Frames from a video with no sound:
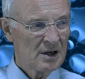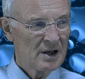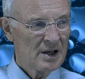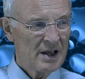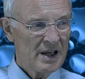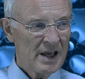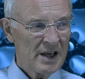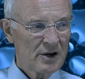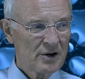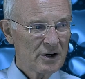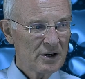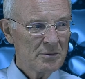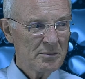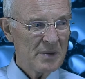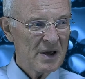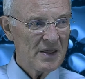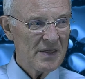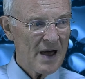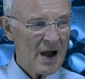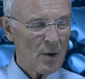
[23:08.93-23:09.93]
Yeah. He couldn't
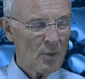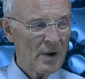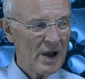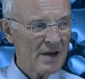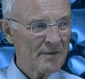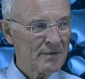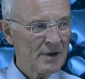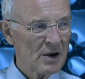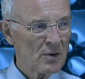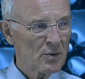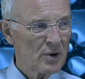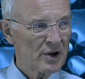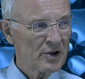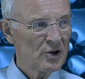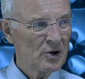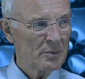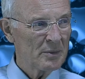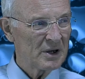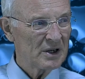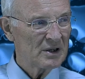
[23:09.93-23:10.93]
be that way if he were
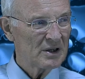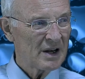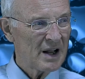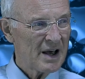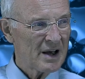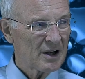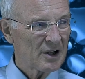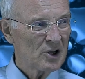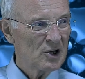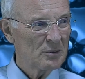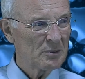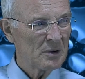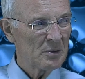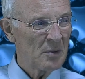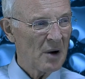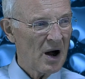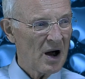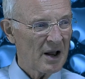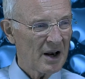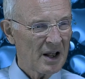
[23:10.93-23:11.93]
human and had a human
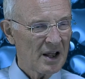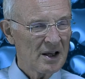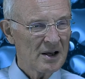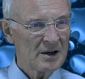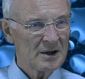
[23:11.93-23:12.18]
body.